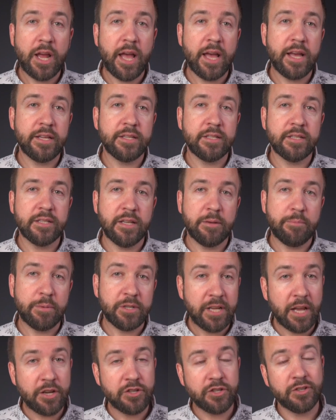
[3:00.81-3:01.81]
has the
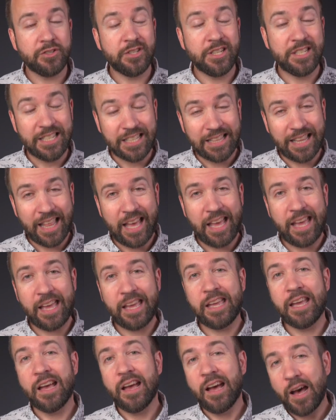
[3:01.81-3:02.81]
potential to
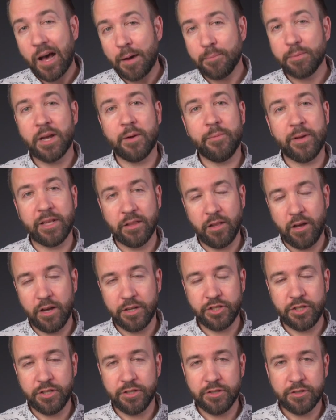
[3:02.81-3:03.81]
delay upcoming
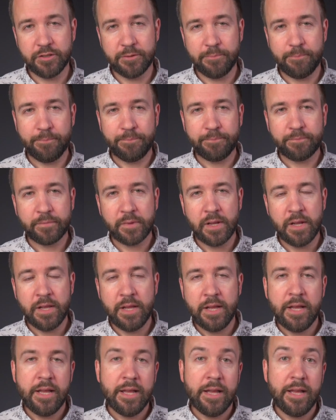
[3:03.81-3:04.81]
launches.
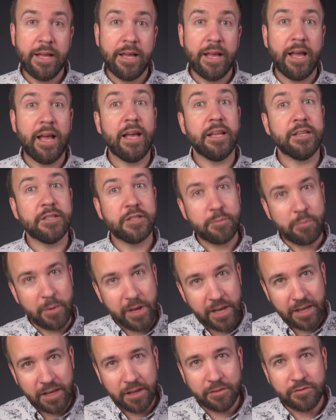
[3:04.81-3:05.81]
And
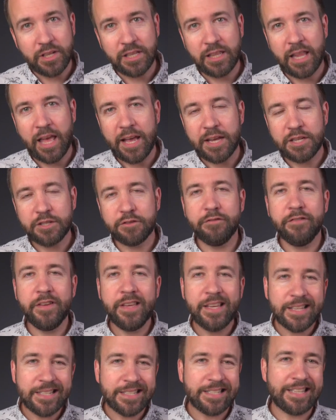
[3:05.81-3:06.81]
speaking of delays,
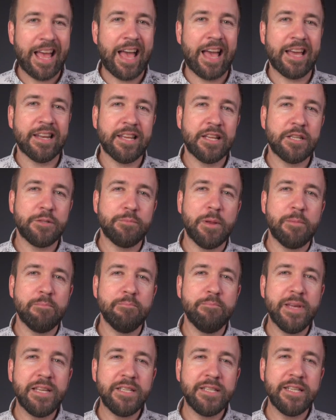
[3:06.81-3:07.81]
Viasat has been
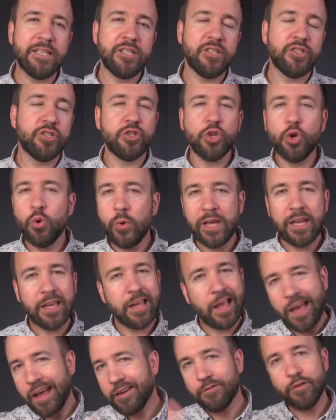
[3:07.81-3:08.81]
busy
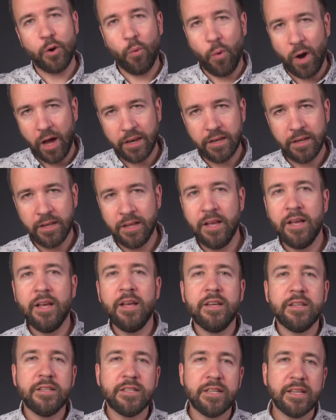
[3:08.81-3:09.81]
suing everyone
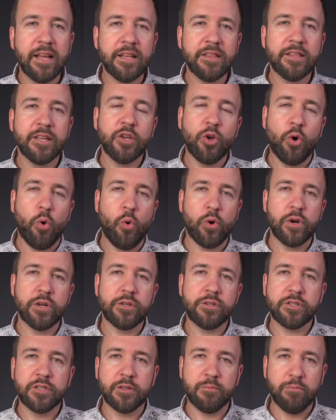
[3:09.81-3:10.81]
to get the
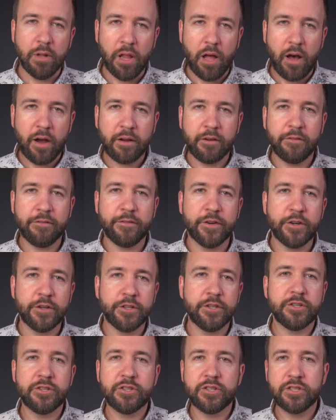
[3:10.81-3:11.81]
courts to block
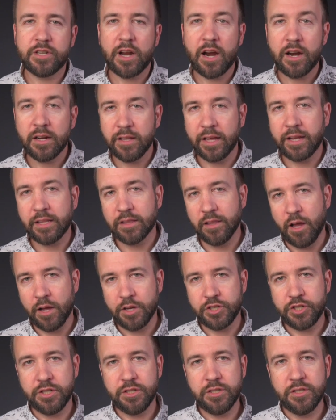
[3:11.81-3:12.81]
further Starlink
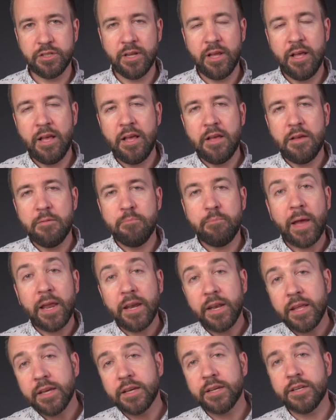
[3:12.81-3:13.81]
launches,
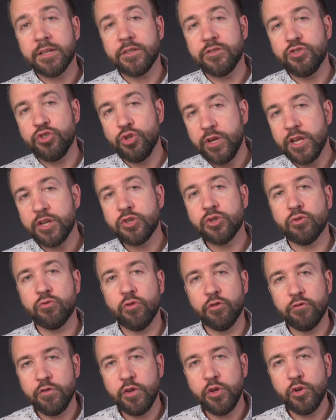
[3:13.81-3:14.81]
pending a judicial
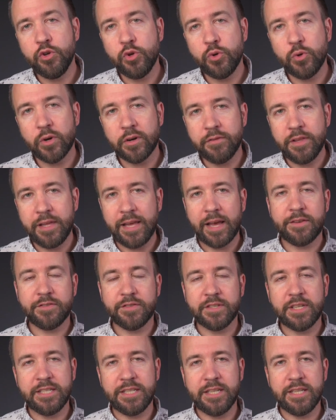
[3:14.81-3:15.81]
review of the
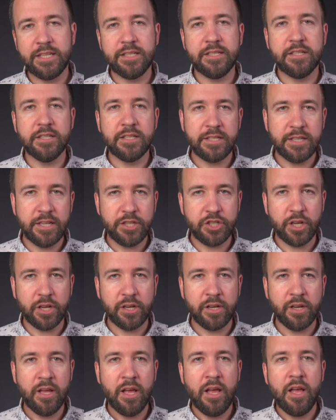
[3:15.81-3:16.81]
FCC's
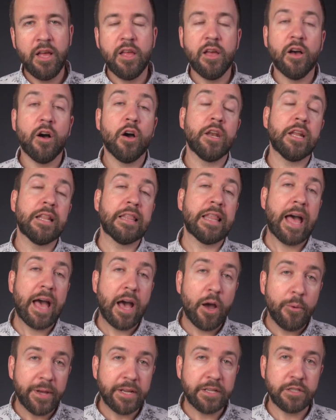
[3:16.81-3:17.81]
decision on
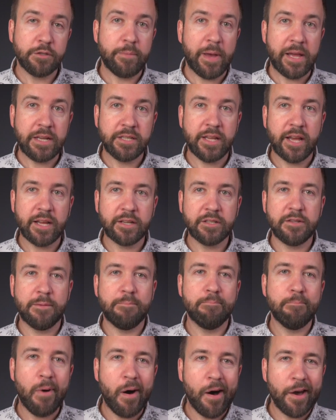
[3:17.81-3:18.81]
allowing SpaceX to
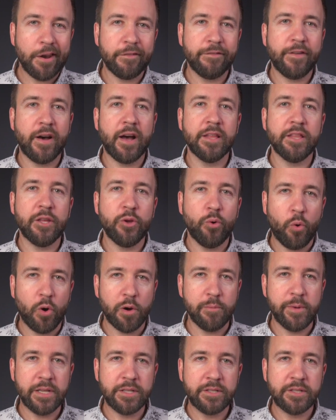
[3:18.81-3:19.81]
modify the
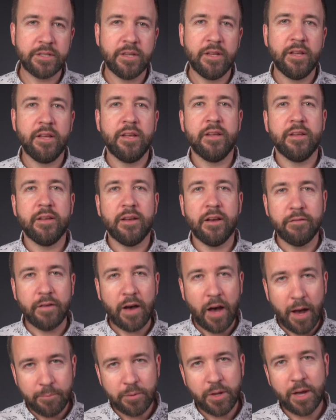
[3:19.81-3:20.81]
orbits of
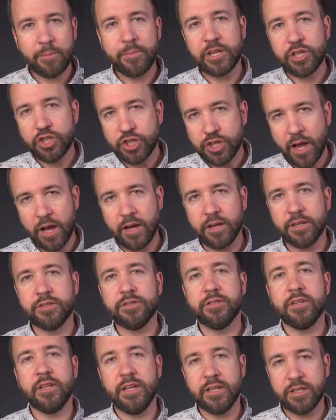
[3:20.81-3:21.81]
upcoming
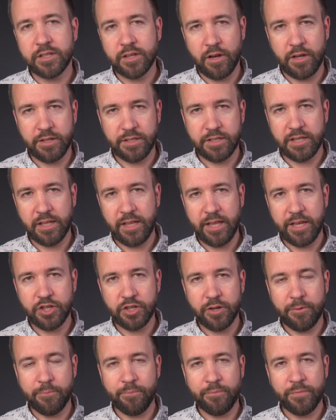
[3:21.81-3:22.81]
shells in its
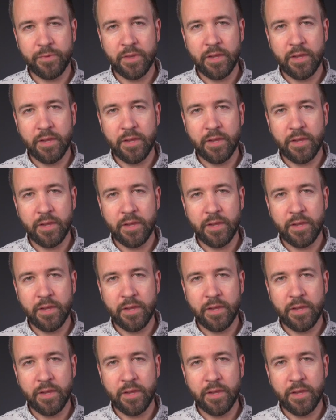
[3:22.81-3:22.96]
constellation.